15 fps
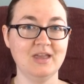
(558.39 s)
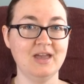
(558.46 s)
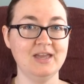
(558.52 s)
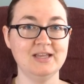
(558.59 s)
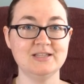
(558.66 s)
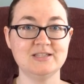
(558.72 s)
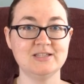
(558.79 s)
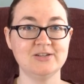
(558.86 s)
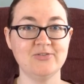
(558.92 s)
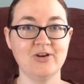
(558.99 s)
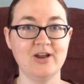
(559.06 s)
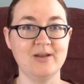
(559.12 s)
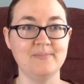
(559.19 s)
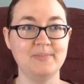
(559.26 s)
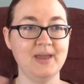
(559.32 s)

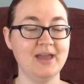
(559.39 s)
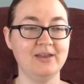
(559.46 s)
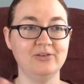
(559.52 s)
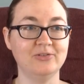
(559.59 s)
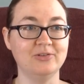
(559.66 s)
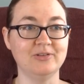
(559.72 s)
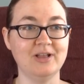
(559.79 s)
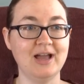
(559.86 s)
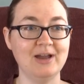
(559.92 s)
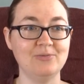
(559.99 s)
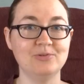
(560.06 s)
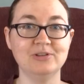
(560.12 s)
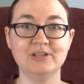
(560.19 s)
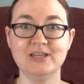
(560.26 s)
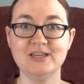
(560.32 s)
Instagram handle. I
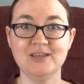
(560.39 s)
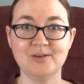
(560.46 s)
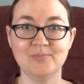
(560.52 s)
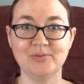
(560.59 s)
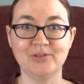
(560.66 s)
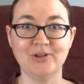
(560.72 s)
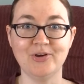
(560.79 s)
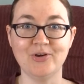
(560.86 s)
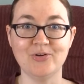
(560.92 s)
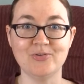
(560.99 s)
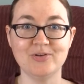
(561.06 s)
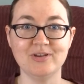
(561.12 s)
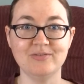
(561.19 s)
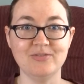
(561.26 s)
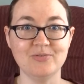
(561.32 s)
will link it below
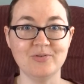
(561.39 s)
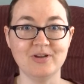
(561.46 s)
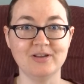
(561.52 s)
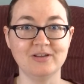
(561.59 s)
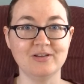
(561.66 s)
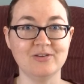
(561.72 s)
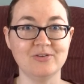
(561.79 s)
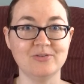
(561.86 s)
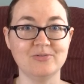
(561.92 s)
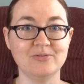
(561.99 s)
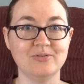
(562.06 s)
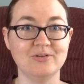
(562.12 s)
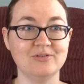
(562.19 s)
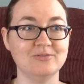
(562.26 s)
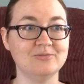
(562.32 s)
if you want to
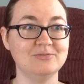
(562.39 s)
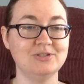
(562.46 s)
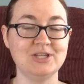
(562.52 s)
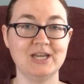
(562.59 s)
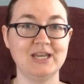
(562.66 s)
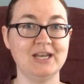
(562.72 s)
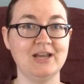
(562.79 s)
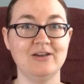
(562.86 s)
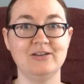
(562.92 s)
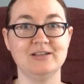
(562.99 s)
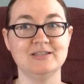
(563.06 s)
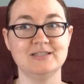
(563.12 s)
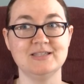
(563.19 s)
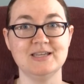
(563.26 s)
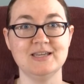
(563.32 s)
go check it out and
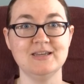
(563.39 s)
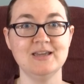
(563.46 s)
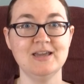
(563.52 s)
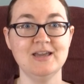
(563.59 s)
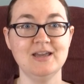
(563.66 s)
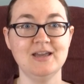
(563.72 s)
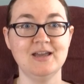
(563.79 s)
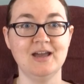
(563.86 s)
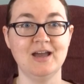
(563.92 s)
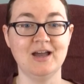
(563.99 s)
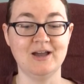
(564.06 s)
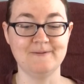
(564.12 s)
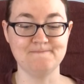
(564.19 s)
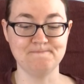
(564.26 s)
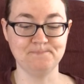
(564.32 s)
see.
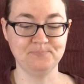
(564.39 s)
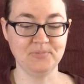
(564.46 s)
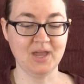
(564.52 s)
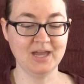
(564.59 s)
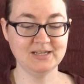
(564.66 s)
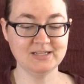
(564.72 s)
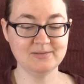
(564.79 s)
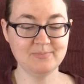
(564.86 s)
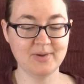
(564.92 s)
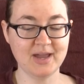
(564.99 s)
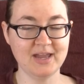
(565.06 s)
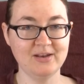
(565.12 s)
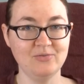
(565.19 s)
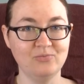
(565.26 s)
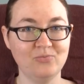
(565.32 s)
I did
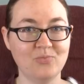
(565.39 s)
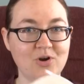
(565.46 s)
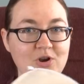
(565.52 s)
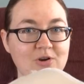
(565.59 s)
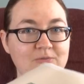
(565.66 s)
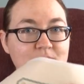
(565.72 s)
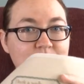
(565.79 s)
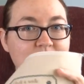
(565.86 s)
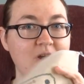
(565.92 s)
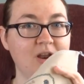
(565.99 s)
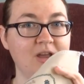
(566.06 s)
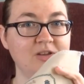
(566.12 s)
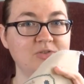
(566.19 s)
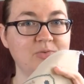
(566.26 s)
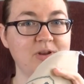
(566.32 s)
mine 1/1
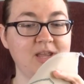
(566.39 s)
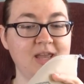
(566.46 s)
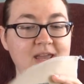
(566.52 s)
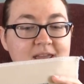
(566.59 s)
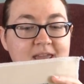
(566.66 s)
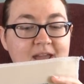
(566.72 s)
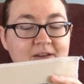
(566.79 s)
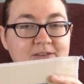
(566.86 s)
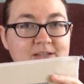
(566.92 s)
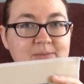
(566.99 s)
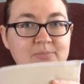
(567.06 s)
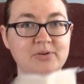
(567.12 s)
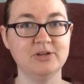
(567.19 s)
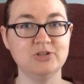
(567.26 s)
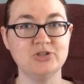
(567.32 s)
on 28 count. I'm
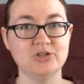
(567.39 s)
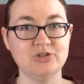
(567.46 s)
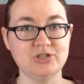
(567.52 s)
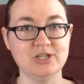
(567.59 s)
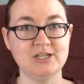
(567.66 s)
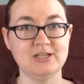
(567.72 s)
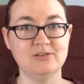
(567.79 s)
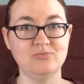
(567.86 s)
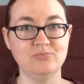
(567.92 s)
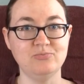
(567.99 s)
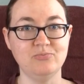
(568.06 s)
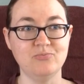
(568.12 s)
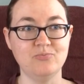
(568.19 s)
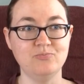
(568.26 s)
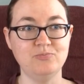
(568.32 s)
pretty sure she did
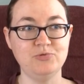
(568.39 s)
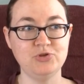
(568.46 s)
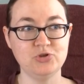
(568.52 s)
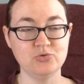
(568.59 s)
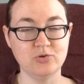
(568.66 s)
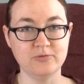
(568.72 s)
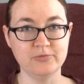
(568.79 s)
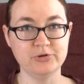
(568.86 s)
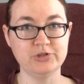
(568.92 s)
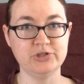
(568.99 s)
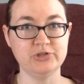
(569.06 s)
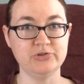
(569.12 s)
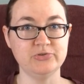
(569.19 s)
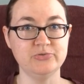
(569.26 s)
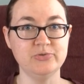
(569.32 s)

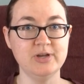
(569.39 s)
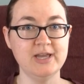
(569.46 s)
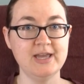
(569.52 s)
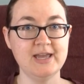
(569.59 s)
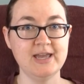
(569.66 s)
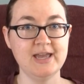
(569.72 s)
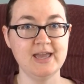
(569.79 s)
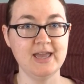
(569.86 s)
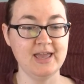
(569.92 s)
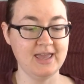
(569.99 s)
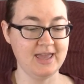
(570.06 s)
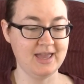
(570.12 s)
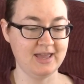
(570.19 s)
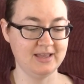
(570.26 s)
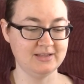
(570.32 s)
2/2.
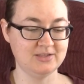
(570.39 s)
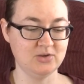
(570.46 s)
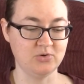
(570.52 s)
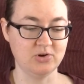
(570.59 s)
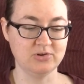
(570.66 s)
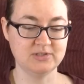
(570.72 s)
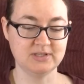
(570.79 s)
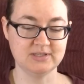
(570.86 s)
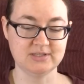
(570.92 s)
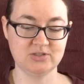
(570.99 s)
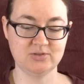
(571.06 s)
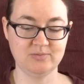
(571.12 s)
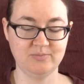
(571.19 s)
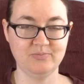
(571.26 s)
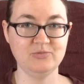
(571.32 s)
And so hers is
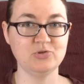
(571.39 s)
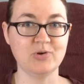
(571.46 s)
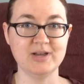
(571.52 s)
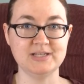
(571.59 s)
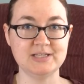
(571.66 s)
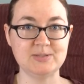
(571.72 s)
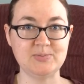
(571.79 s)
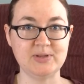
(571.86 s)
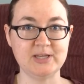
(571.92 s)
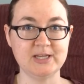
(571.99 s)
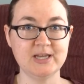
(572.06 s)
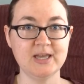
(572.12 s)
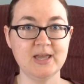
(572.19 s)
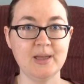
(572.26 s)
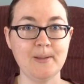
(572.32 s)
twice as
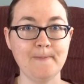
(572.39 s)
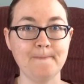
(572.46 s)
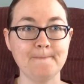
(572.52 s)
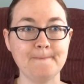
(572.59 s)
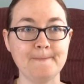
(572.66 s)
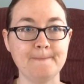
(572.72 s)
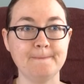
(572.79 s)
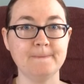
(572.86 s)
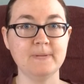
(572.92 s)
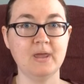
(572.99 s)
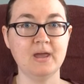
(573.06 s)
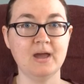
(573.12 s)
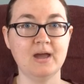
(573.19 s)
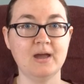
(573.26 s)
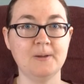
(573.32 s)
big.
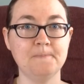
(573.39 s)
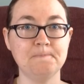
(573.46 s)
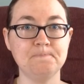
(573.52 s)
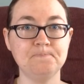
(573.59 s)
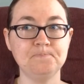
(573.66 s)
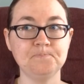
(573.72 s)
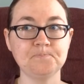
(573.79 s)
And